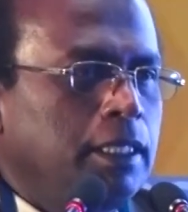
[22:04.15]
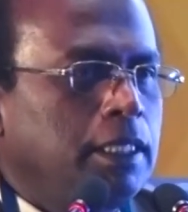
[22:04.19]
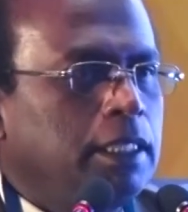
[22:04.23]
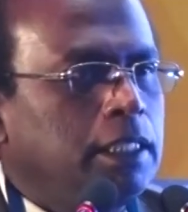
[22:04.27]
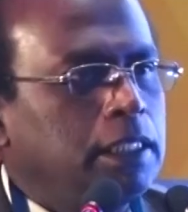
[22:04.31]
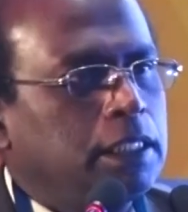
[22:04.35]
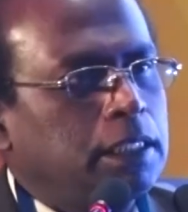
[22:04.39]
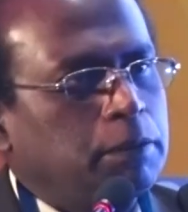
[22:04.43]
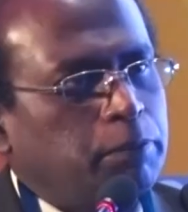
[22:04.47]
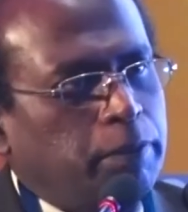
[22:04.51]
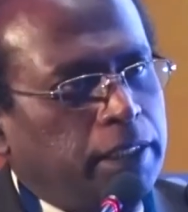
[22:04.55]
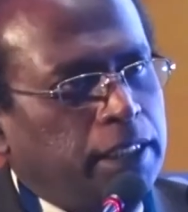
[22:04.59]

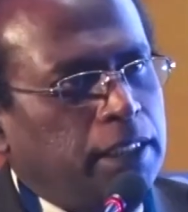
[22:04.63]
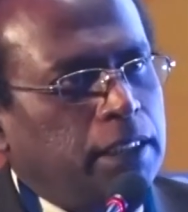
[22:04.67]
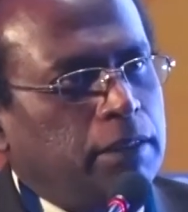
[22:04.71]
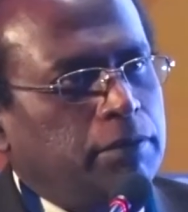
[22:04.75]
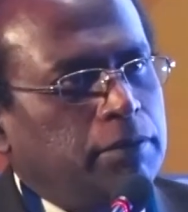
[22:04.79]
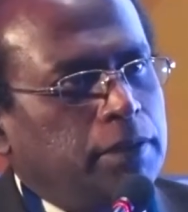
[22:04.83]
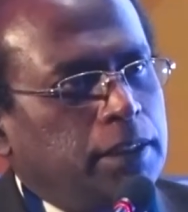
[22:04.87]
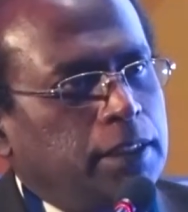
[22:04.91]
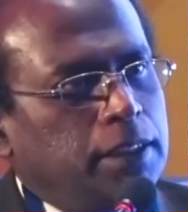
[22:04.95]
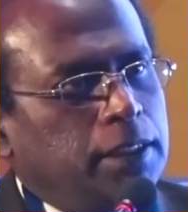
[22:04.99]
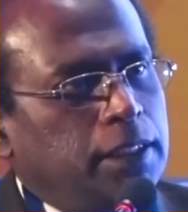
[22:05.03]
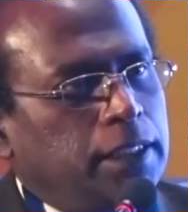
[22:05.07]
In spite
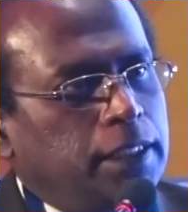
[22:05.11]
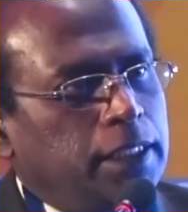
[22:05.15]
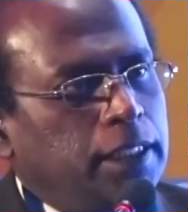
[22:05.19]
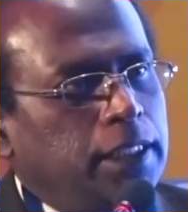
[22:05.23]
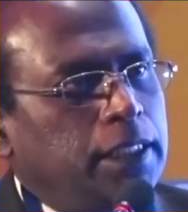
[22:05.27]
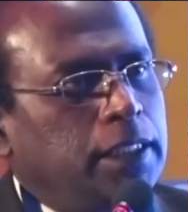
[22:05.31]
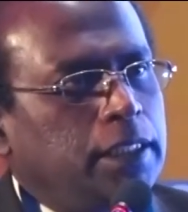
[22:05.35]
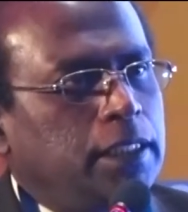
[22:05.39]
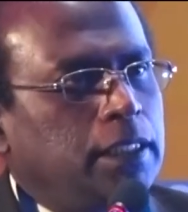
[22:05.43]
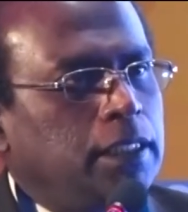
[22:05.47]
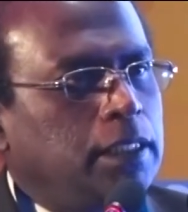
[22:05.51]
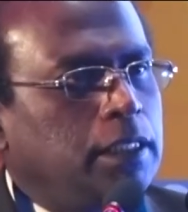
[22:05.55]
of this, the
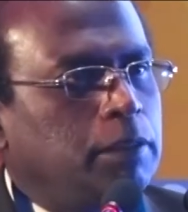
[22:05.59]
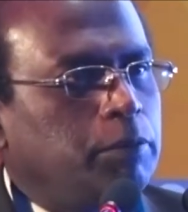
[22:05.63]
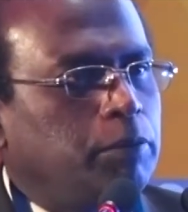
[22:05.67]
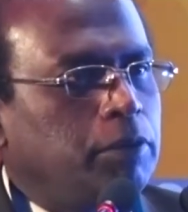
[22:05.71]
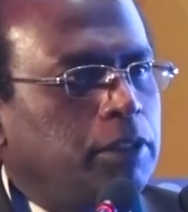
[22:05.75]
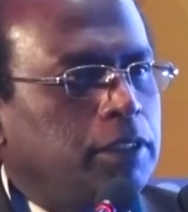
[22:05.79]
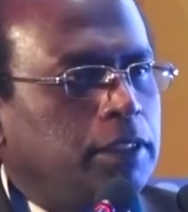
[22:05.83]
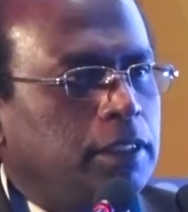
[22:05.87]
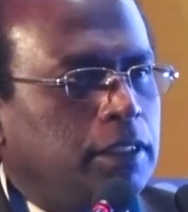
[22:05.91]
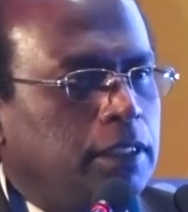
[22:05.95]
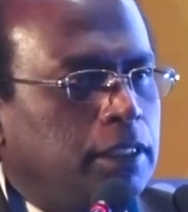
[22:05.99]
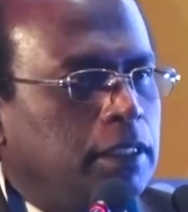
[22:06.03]
radiation
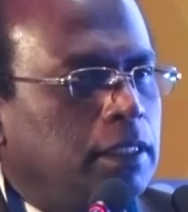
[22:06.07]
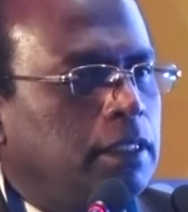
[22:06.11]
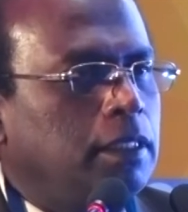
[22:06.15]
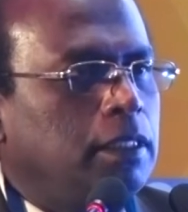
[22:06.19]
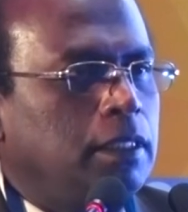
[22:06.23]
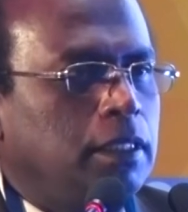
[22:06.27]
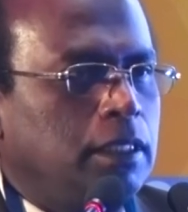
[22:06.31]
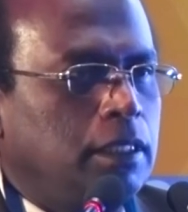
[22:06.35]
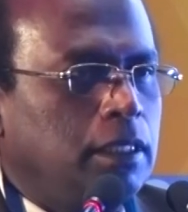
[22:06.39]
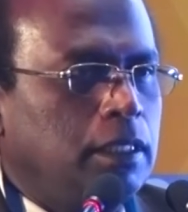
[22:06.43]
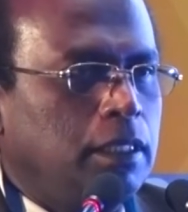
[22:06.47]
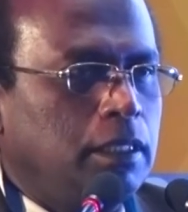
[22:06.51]
exposure
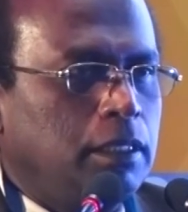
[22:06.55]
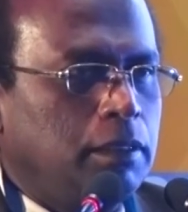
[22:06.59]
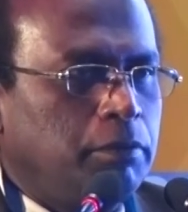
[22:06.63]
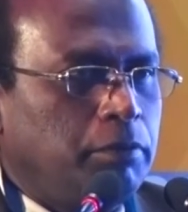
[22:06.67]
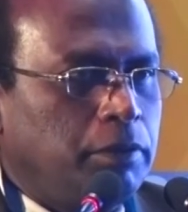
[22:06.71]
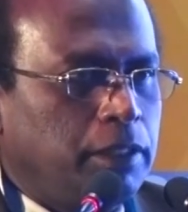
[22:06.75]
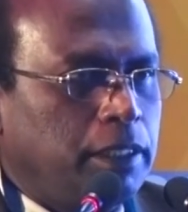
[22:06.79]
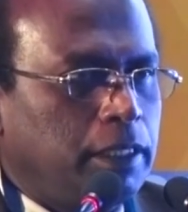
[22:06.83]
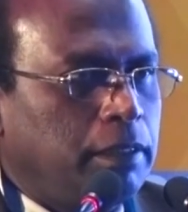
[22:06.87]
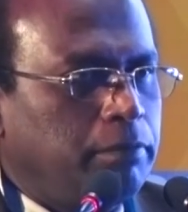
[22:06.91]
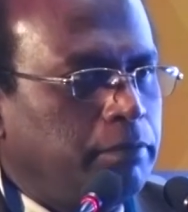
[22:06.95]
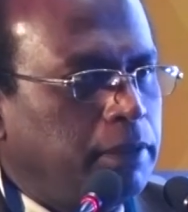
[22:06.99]

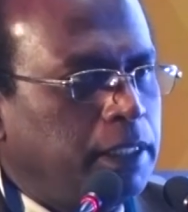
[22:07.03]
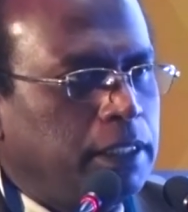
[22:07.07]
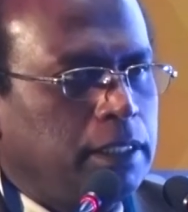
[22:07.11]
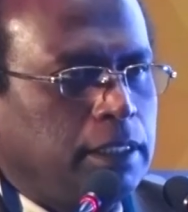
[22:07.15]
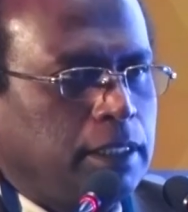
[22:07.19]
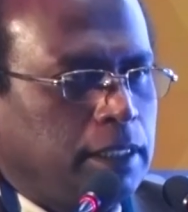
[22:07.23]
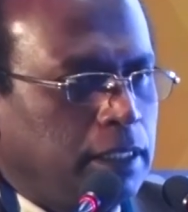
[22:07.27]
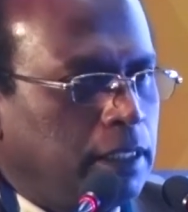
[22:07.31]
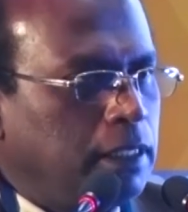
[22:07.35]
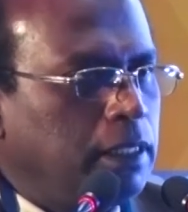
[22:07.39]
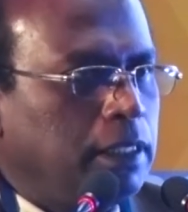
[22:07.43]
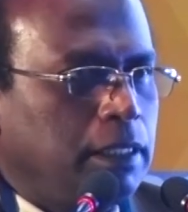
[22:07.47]
for a
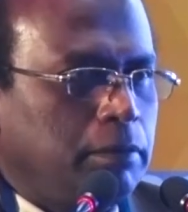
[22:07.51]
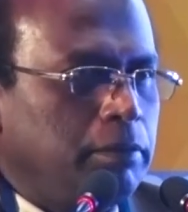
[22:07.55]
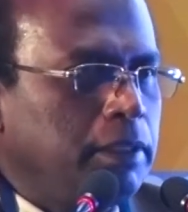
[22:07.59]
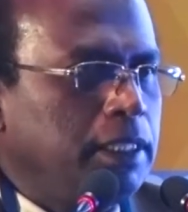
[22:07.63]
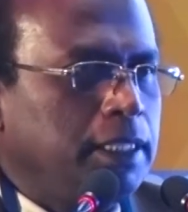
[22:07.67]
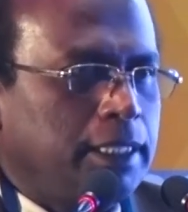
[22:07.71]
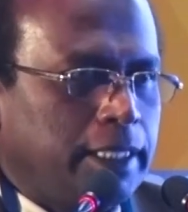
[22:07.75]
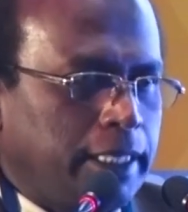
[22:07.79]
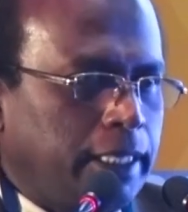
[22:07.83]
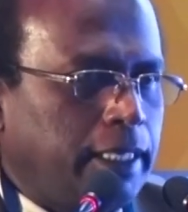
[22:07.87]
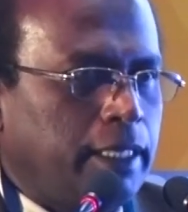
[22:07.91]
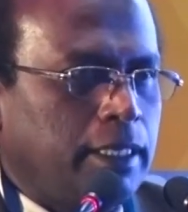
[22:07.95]
patient
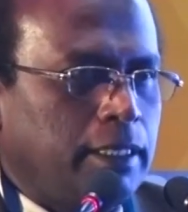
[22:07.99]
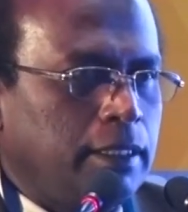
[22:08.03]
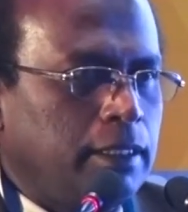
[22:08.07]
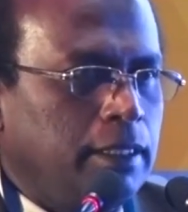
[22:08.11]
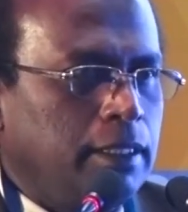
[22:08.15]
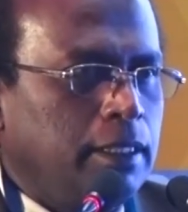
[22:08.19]
remains high.